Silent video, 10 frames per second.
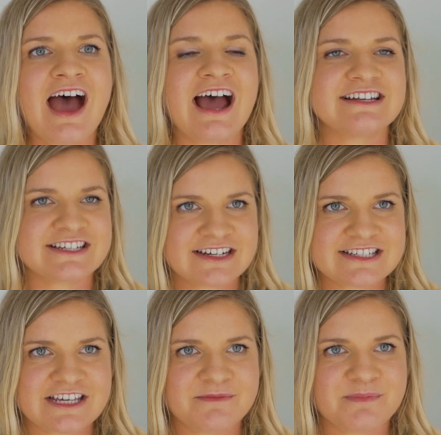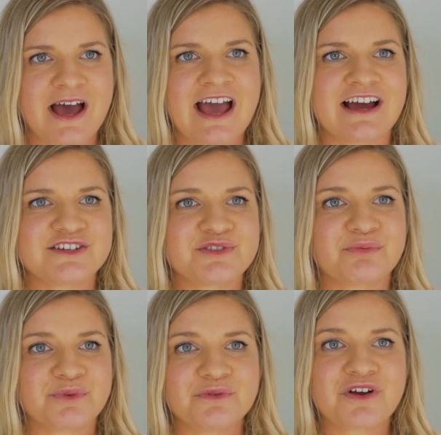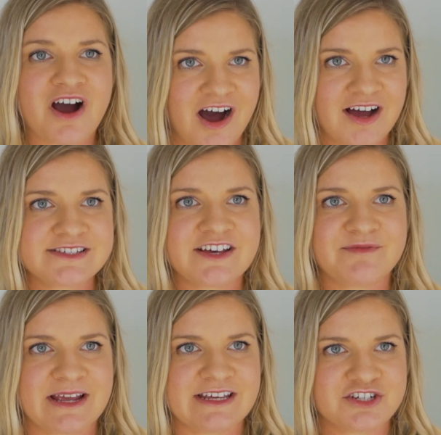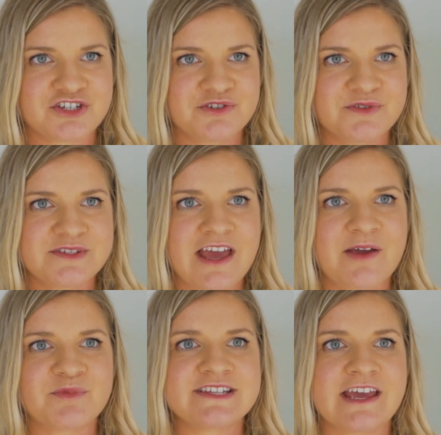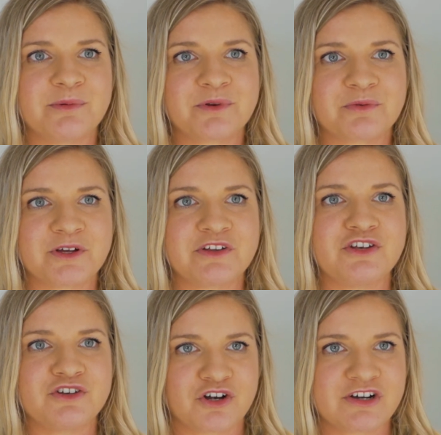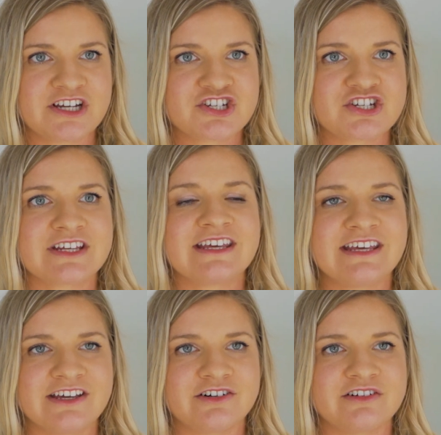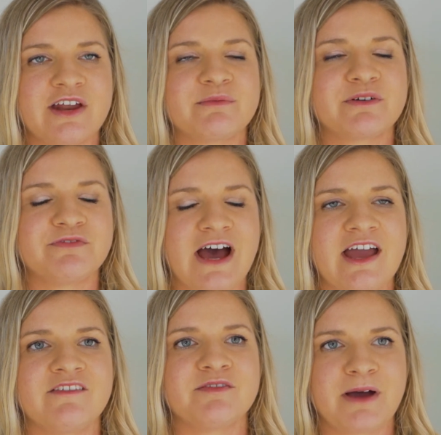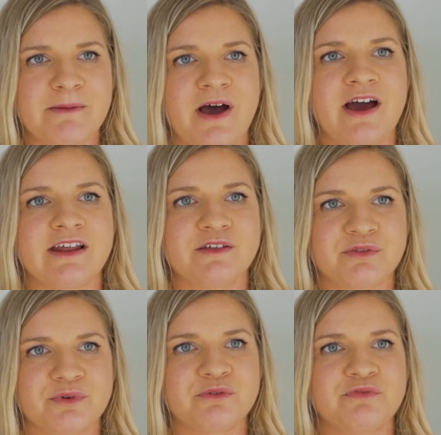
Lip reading: I dug deep, I got to the root cause of my issues, and was able to really nourish, heal, and revive my body through